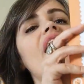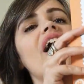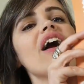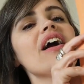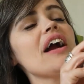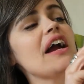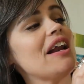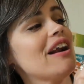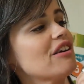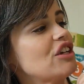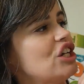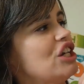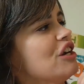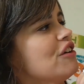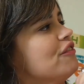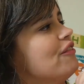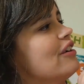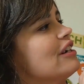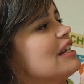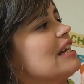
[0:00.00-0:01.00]
All right, our
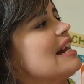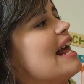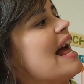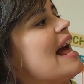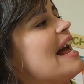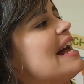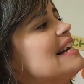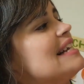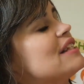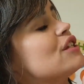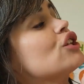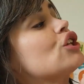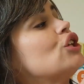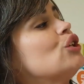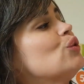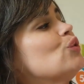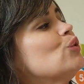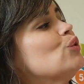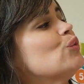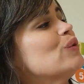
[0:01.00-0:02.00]
cheer for today is
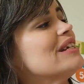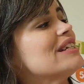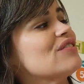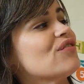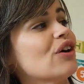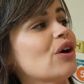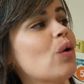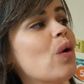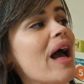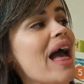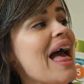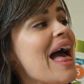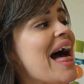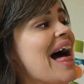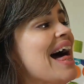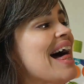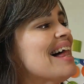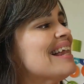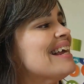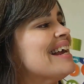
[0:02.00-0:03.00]
Q is for
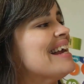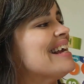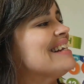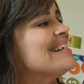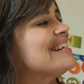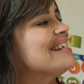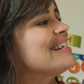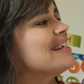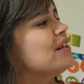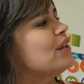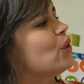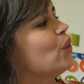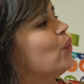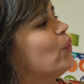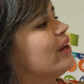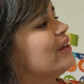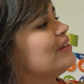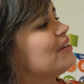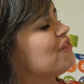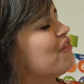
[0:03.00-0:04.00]
quail and
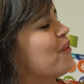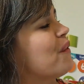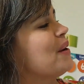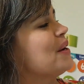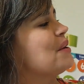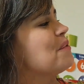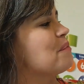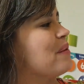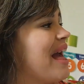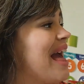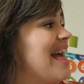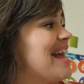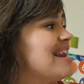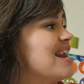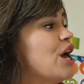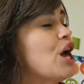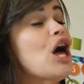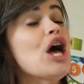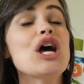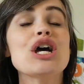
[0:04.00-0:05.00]
quilt for your
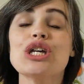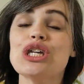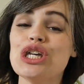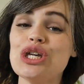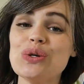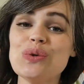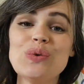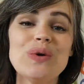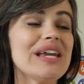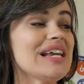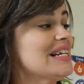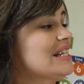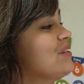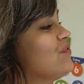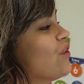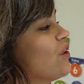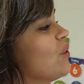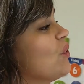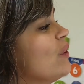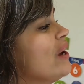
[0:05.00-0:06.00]
bed. Q is
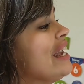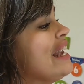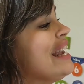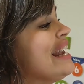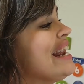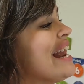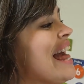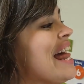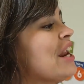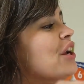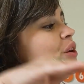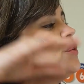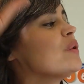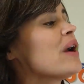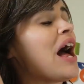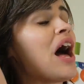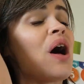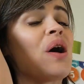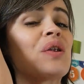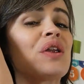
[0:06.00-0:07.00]
for queen and a
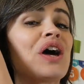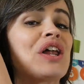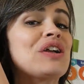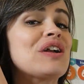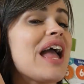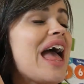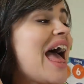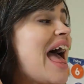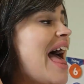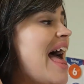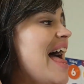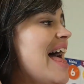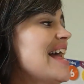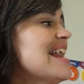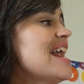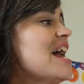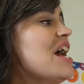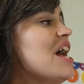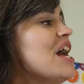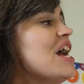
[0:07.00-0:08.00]
crown on her
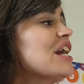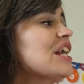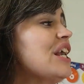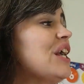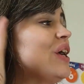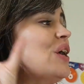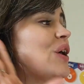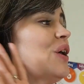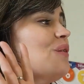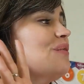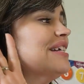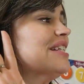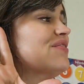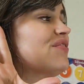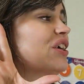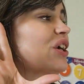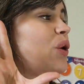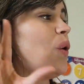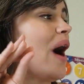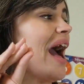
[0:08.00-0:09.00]
head. Q is
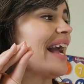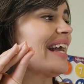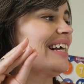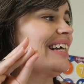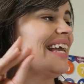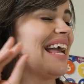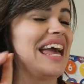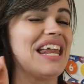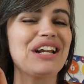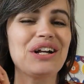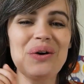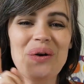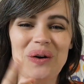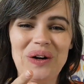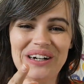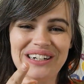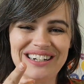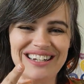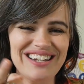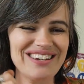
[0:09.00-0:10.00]
for quack and a
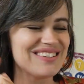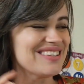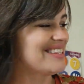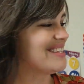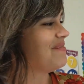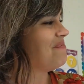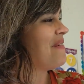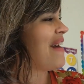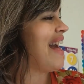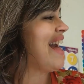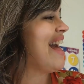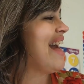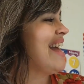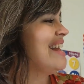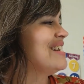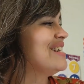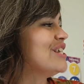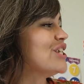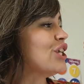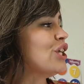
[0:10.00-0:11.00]
quarter to
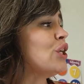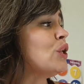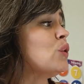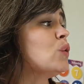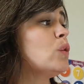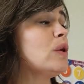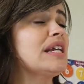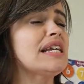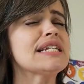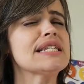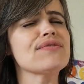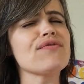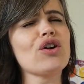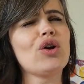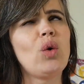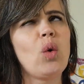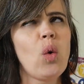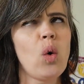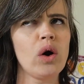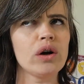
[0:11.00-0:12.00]
spend. Q is for
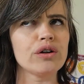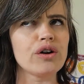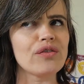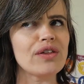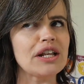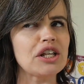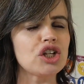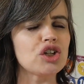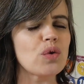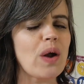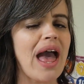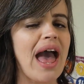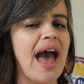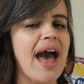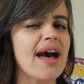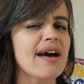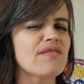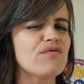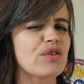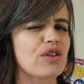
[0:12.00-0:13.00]
quarrel that you
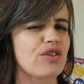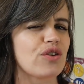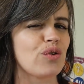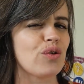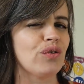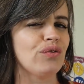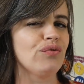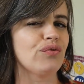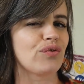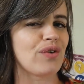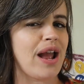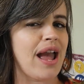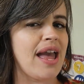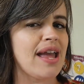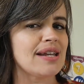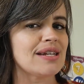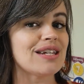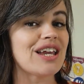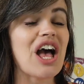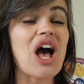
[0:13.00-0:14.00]
have with your
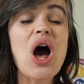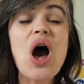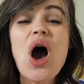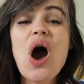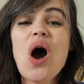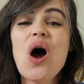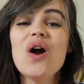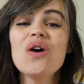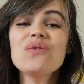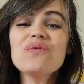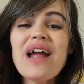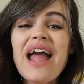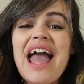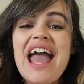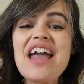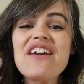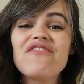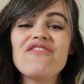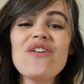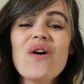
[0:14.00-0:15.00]
friend.
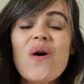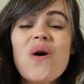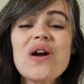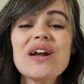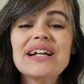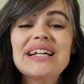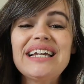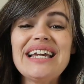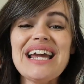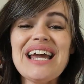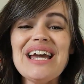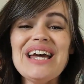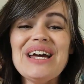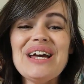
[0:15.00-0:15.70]
Hooray for Q,